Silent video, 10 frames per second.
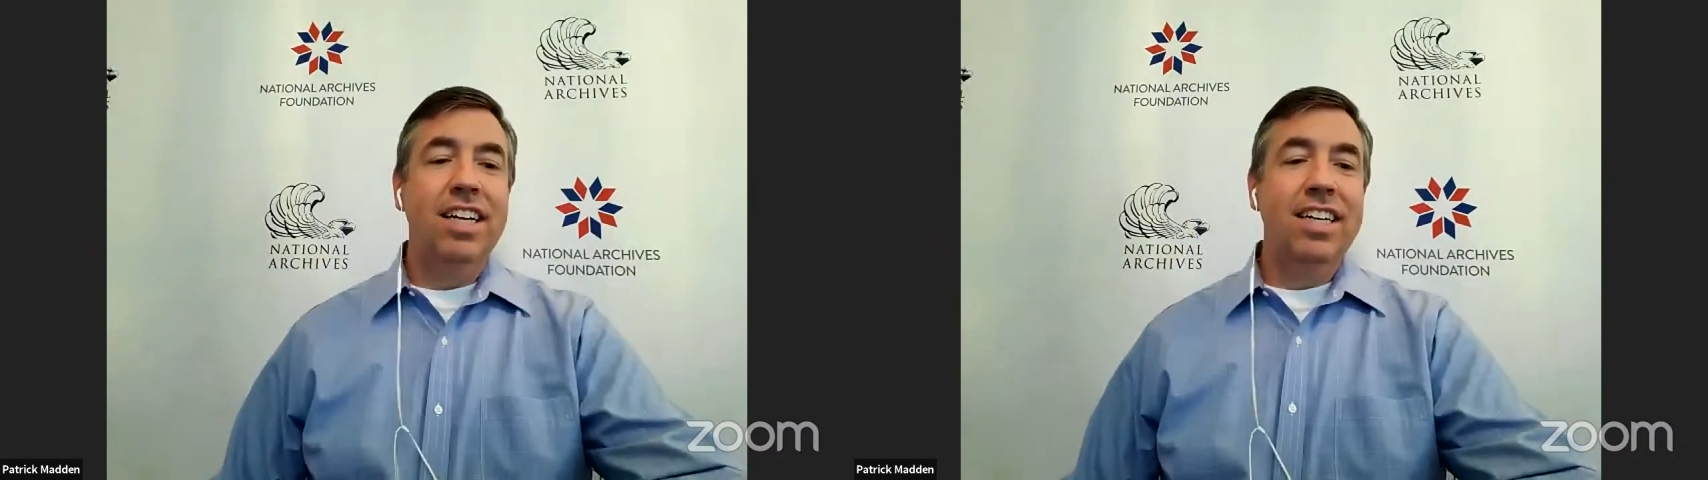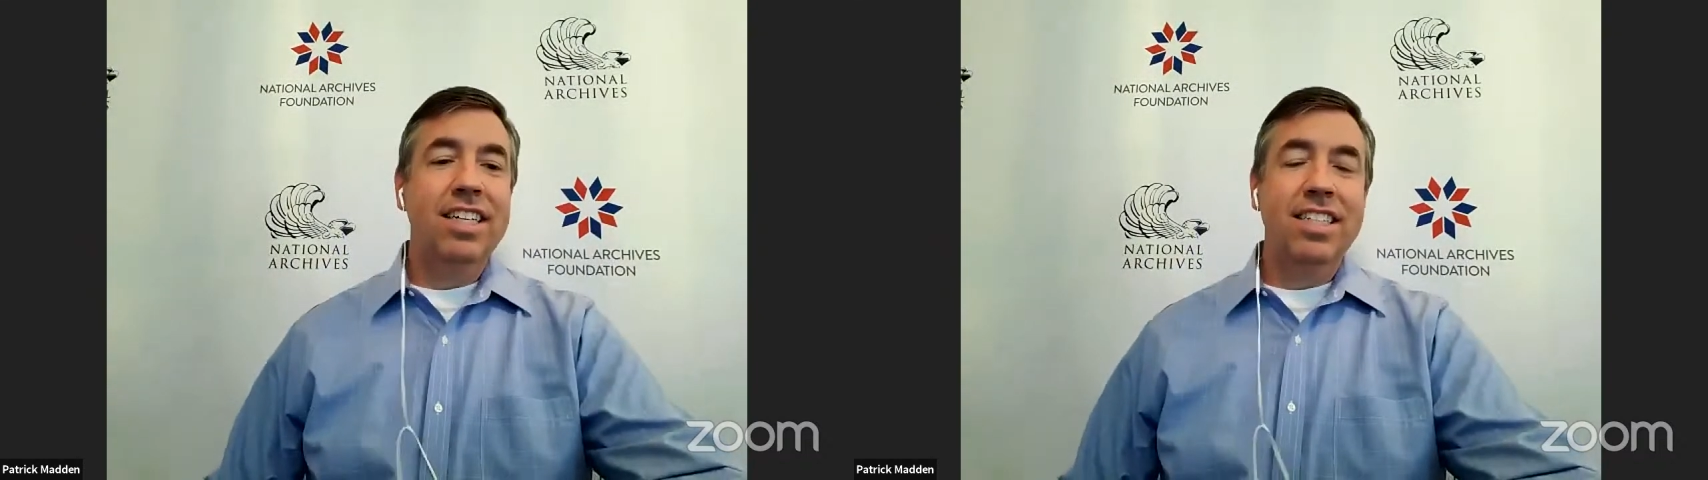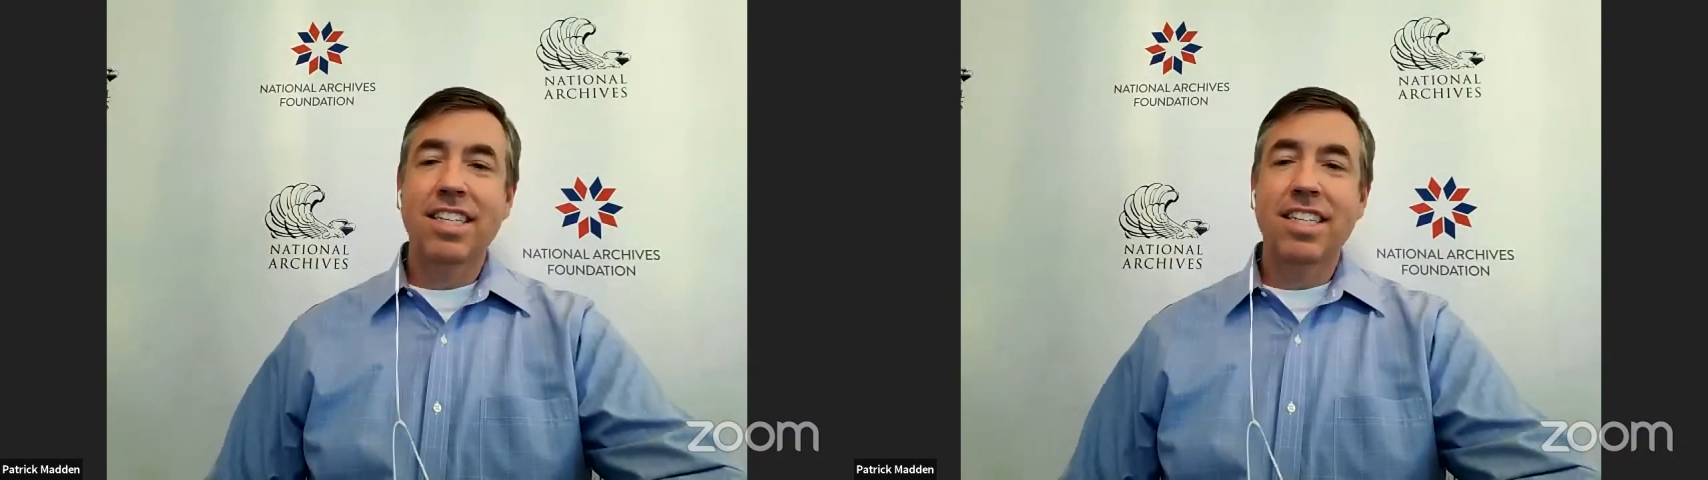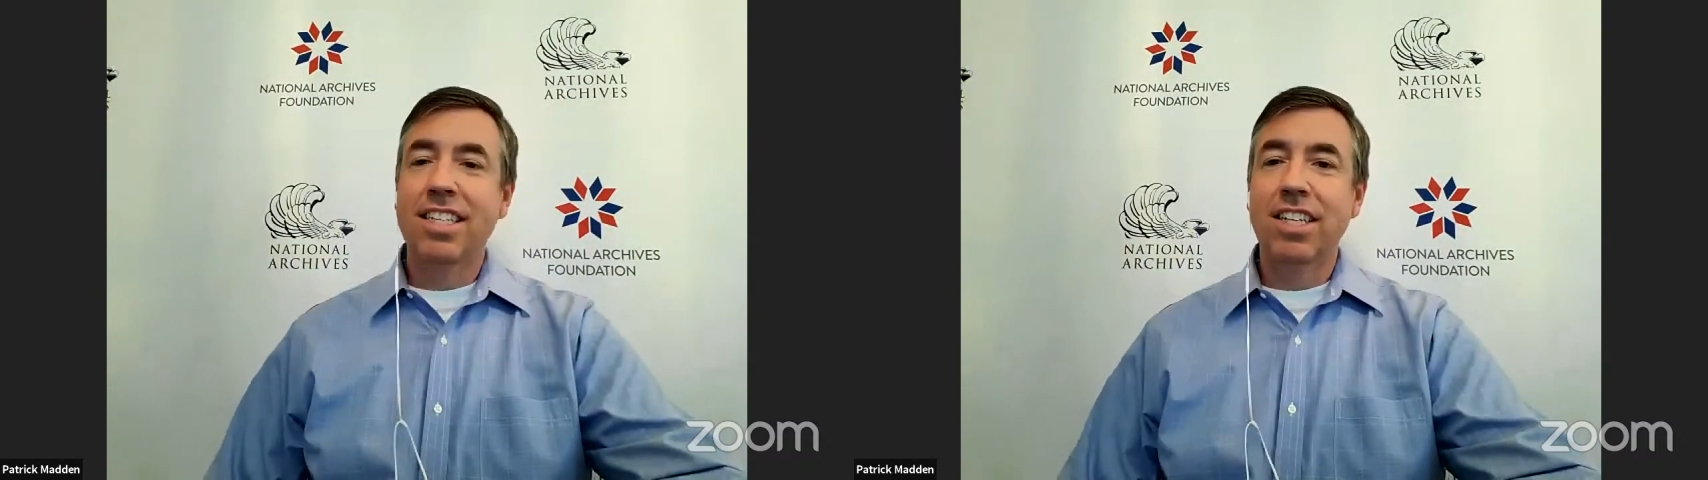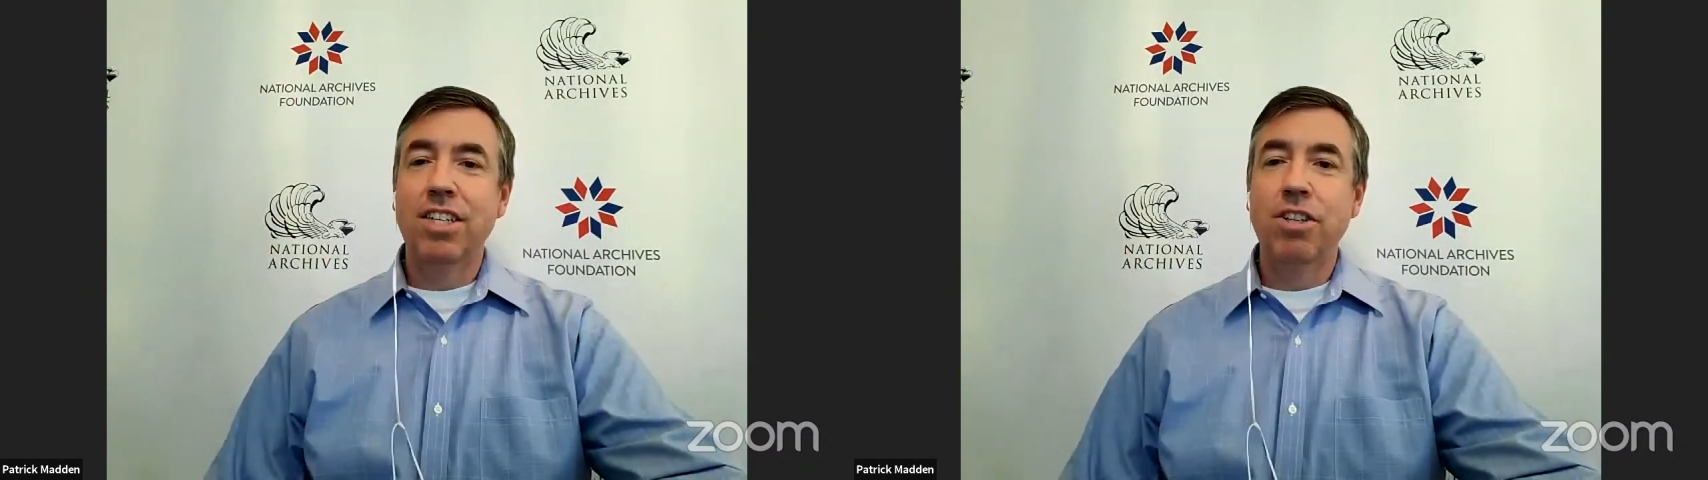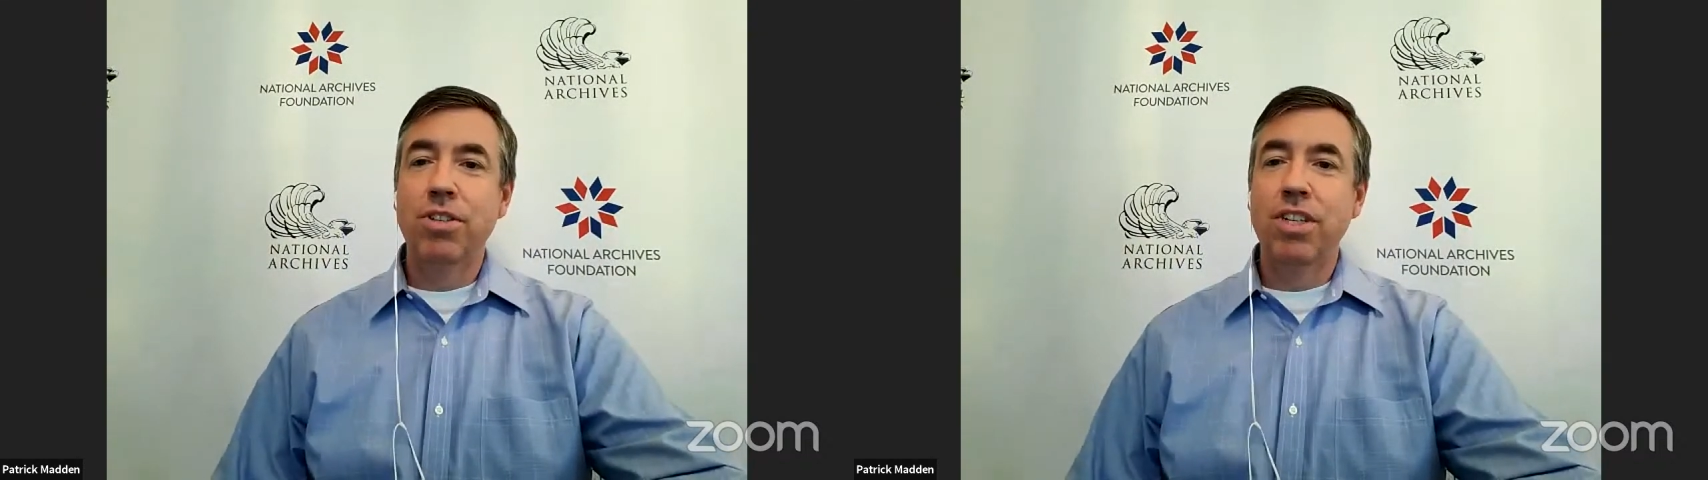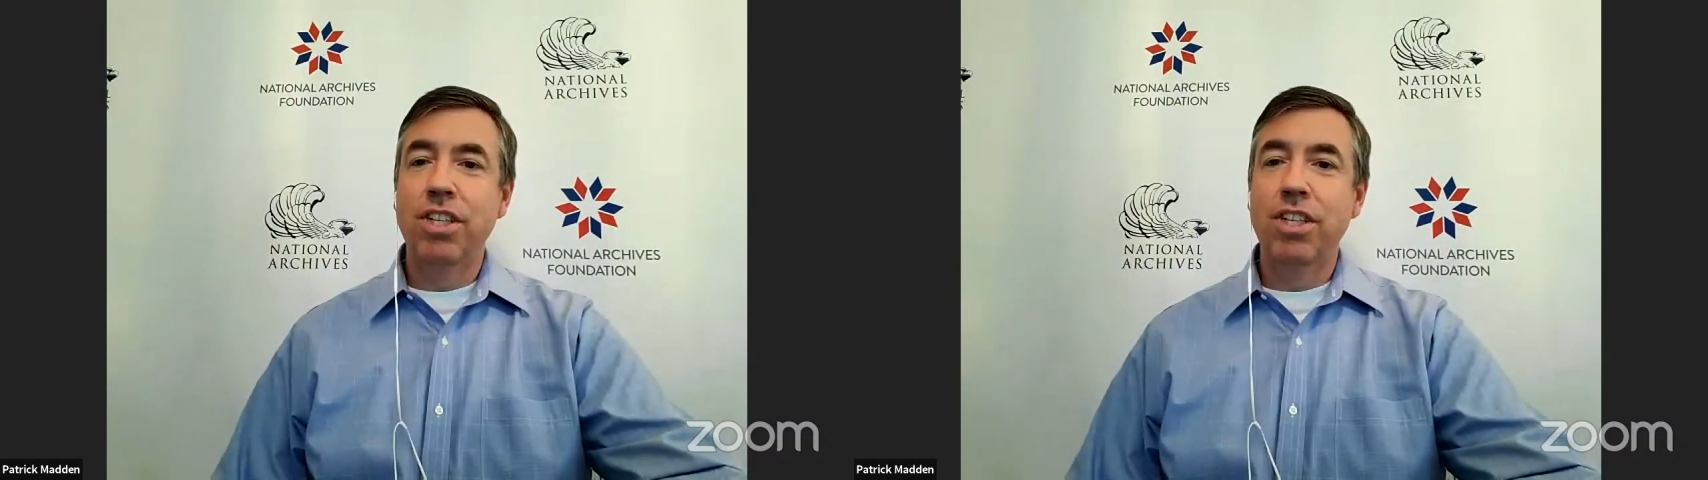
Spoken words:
in use